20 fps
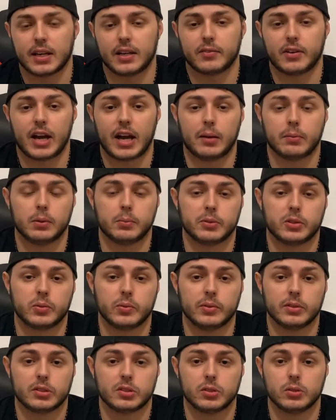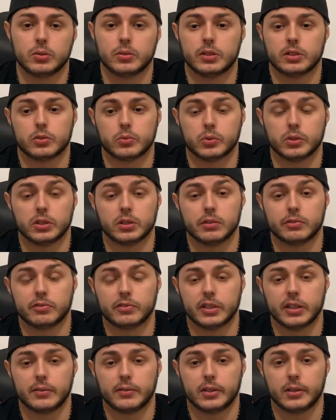kind of a hybrid between the two. It's a really good
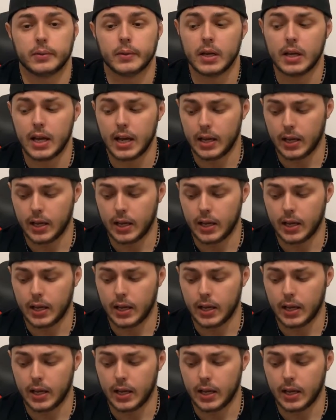flavor.